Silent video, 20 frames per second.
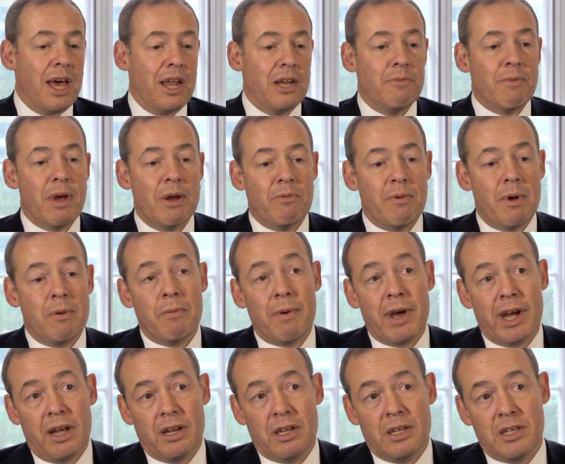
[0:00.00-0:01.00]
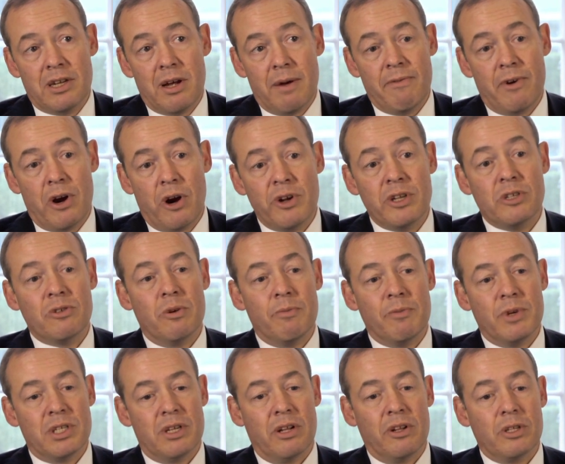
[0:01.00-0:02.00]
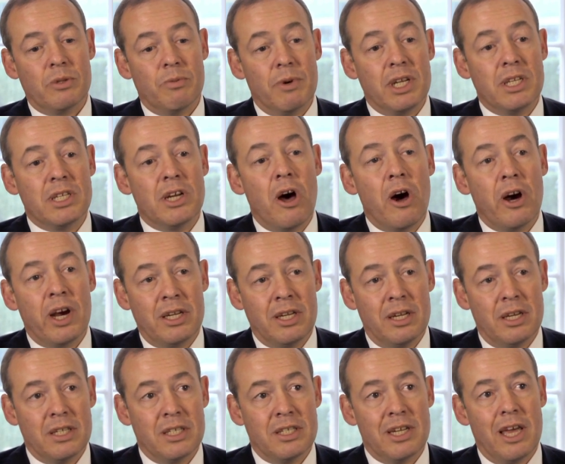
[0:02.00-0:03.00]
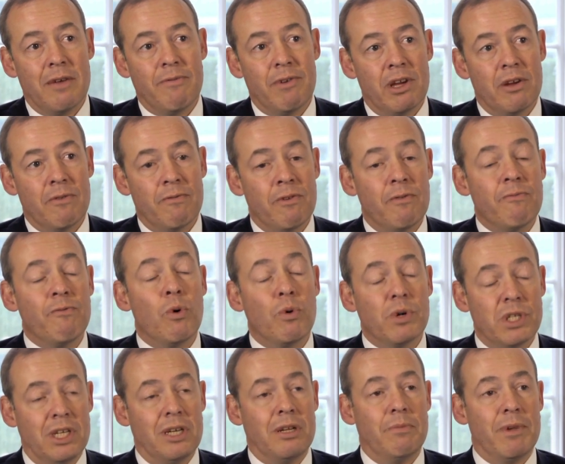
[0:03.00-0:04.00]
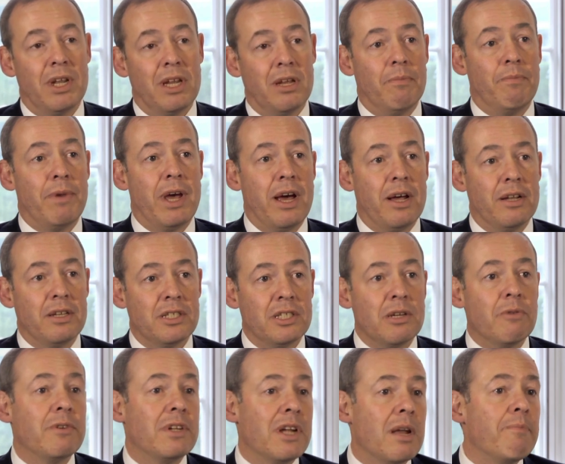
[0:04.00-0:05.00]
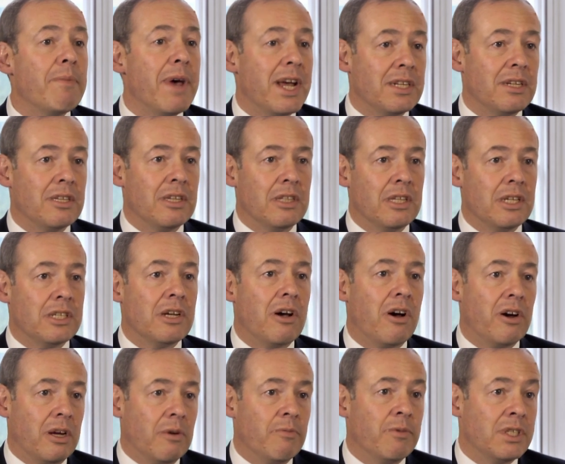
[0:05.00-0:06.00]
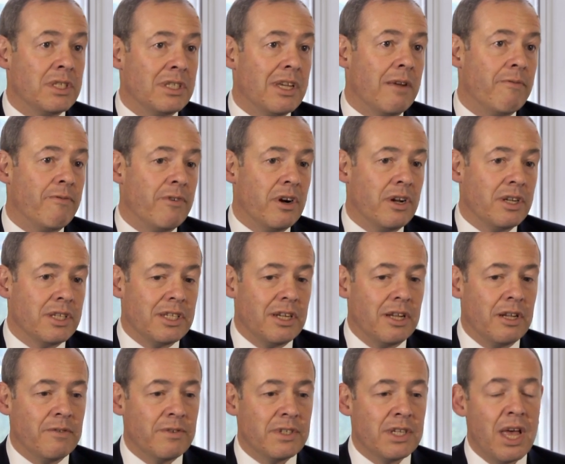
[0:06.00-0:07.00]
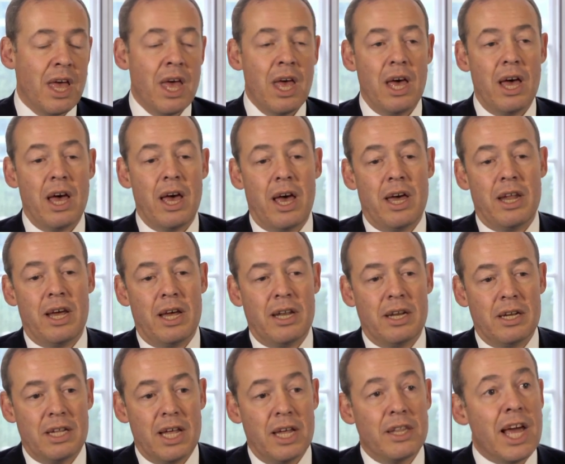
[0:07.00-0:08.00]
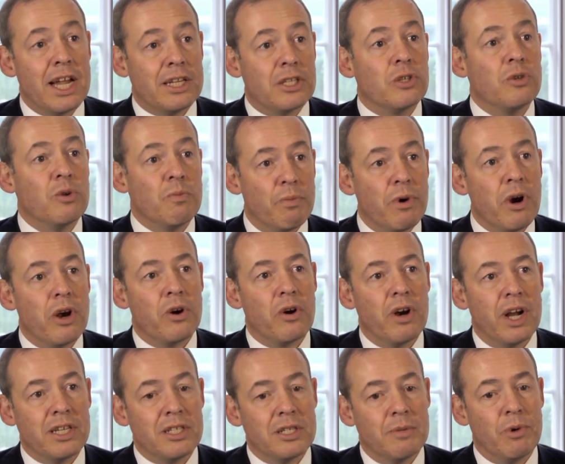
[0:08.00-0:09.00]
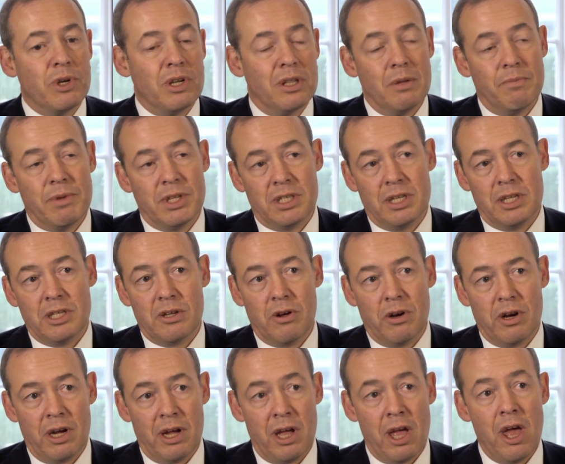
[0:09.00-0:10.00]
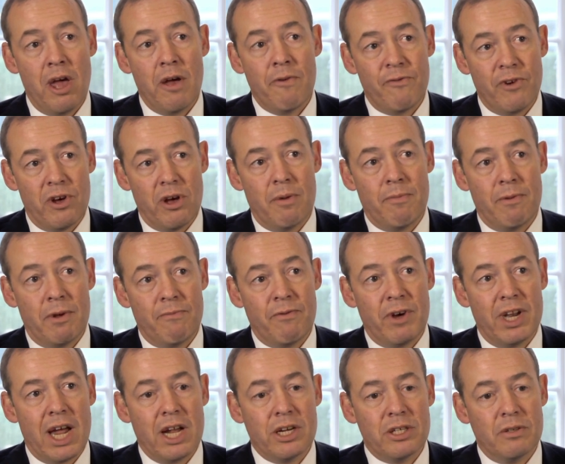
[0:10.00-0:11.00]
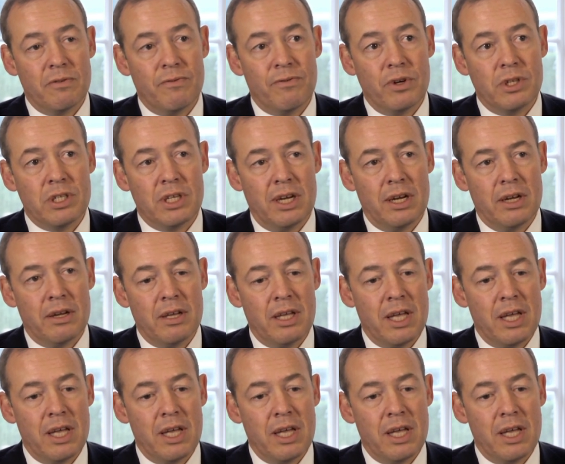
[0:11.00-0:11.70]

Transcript: You may remember back at the time of our interim results, we'd targeted a saving of £14 million. So we've done better than the target we'd set for ourselves. And that's good progress to putting the business on a firm financial footing.